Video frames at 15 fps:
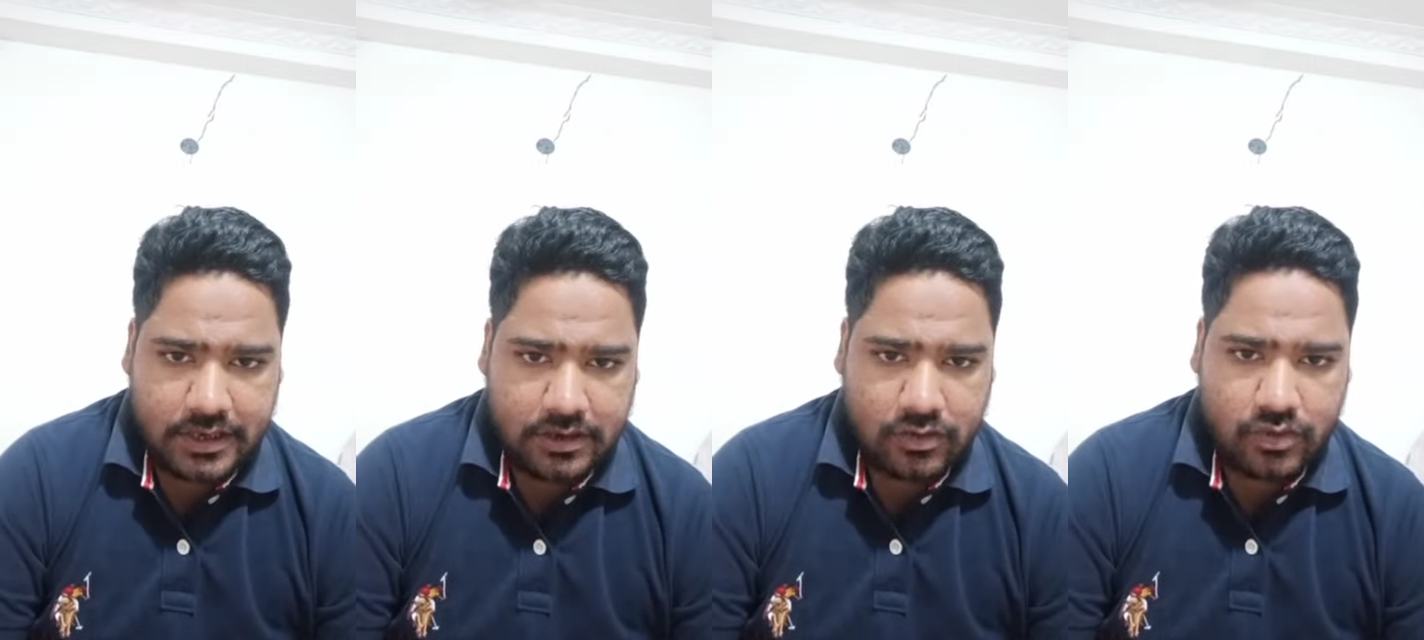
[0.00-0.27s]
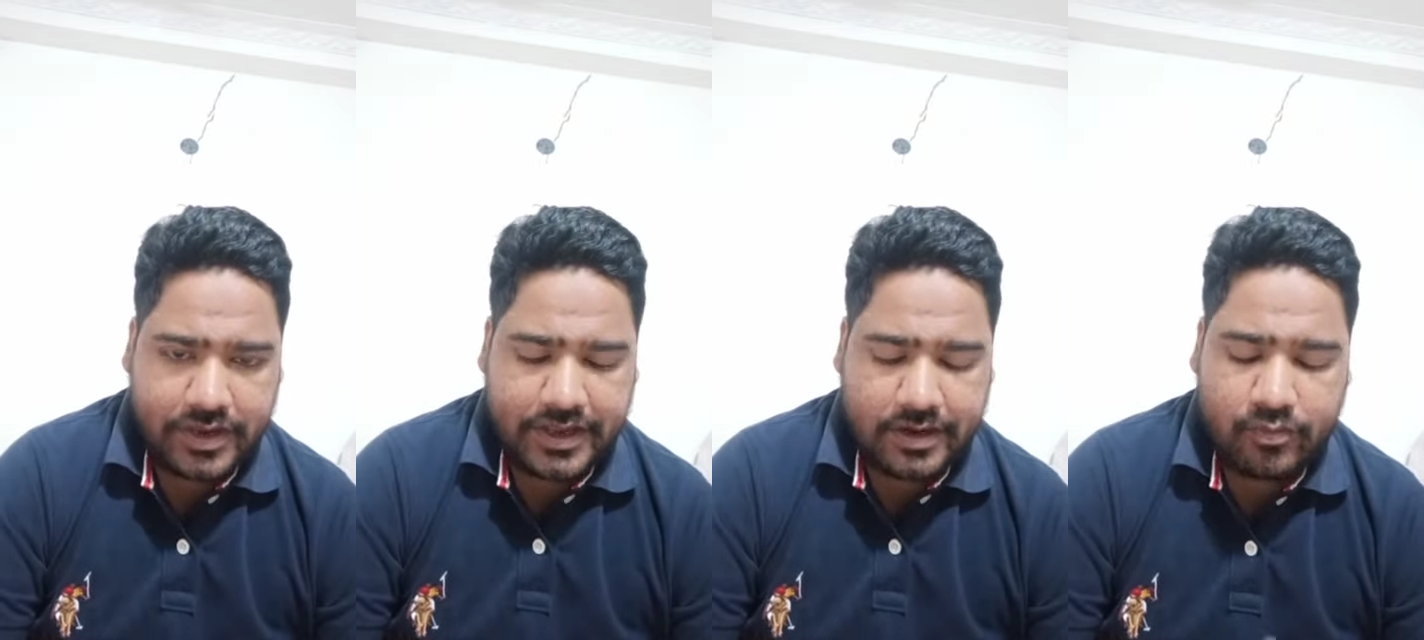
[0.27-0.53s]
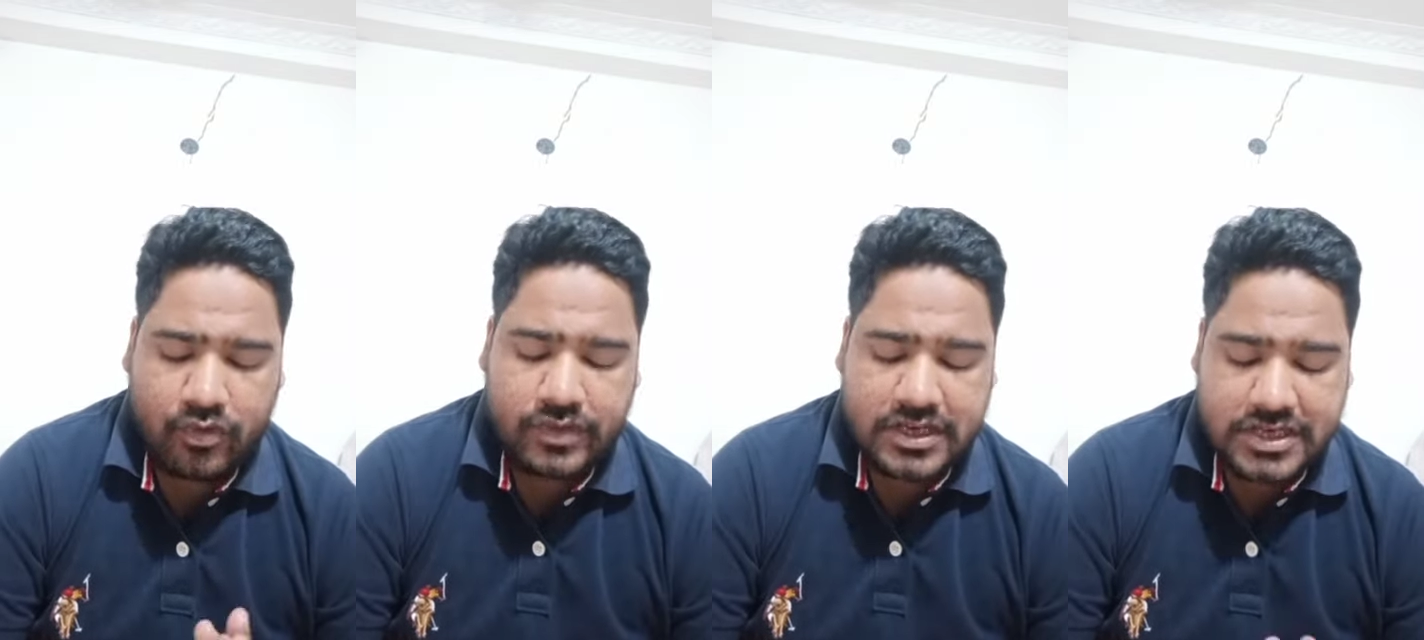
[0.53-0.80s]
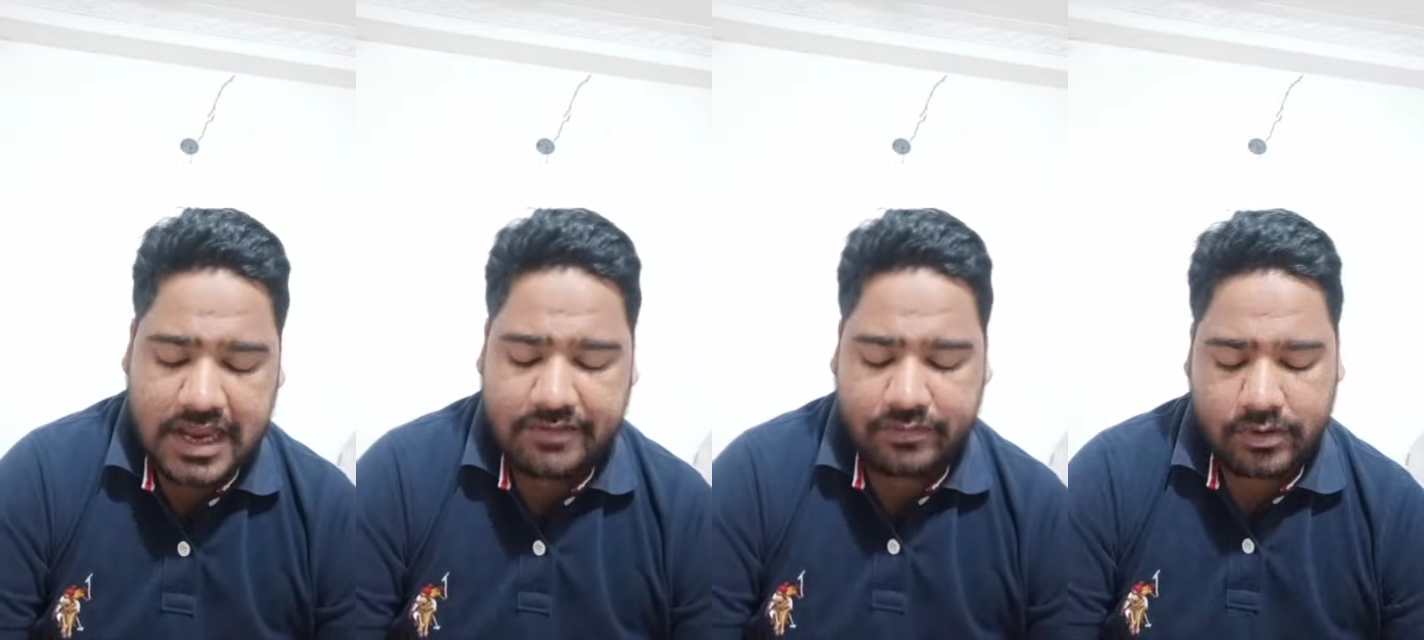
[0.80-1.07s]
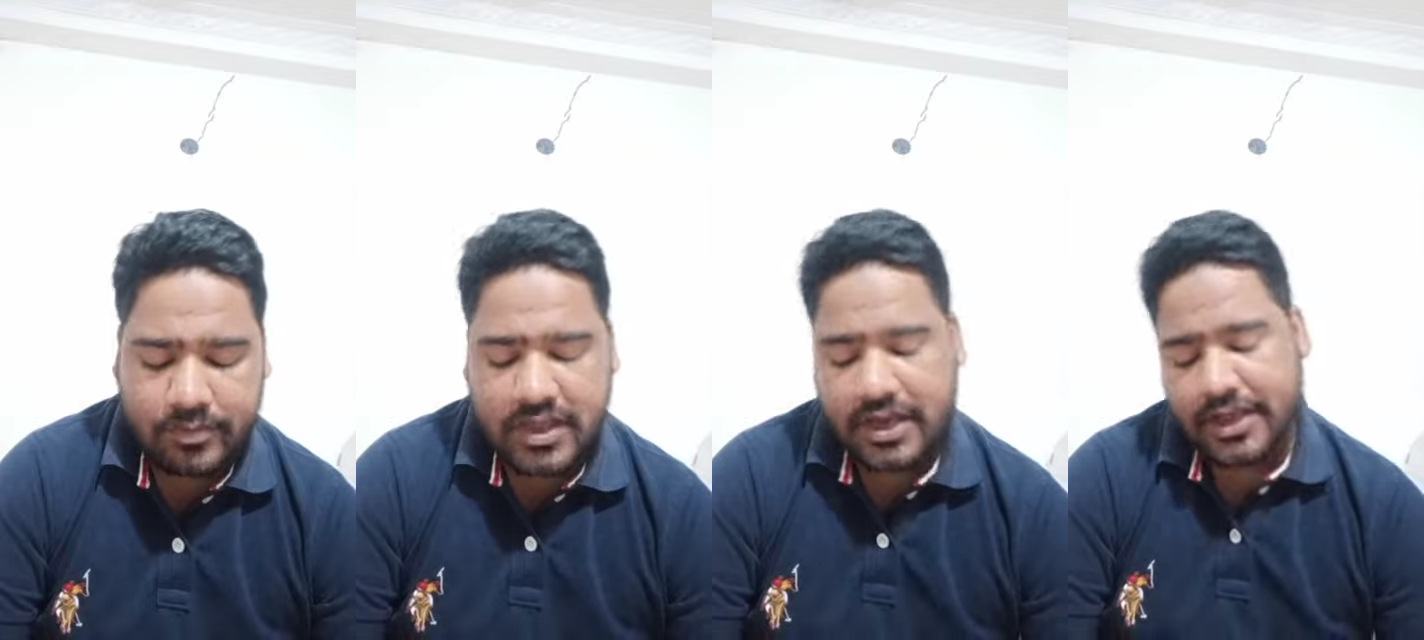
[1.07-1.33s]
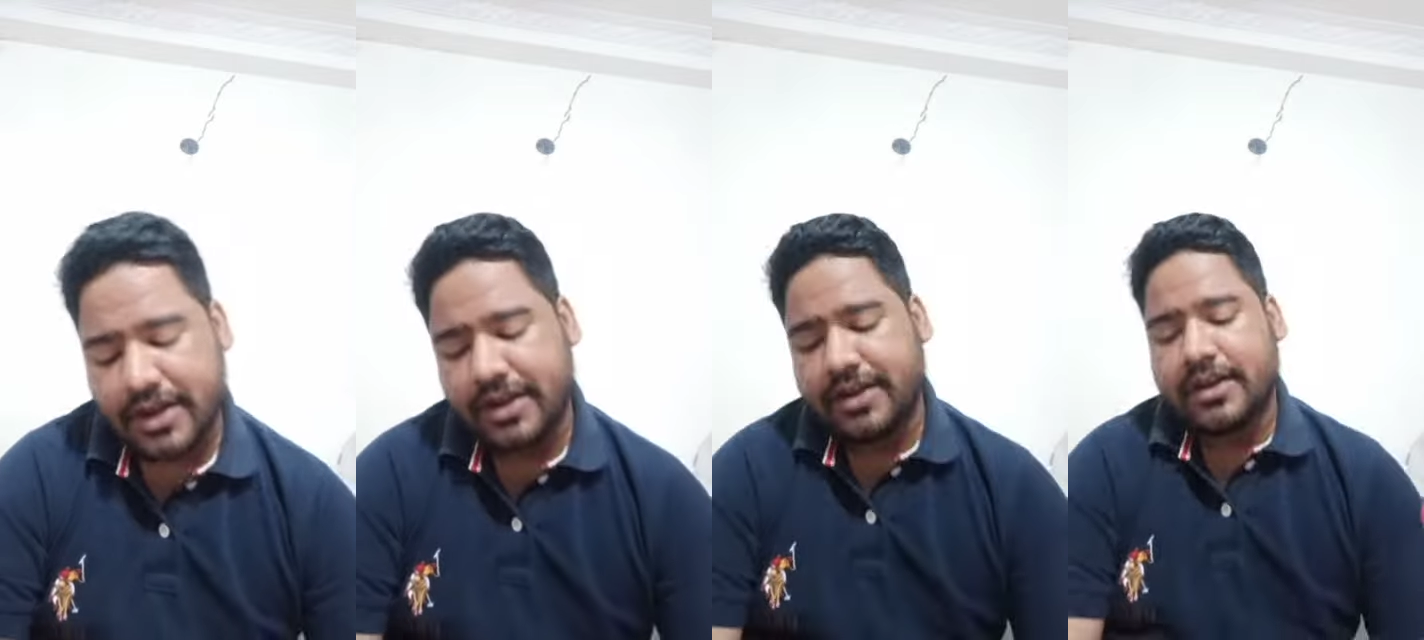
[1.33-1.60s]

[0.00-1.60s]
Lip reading: okay, remove the chaff from the grain.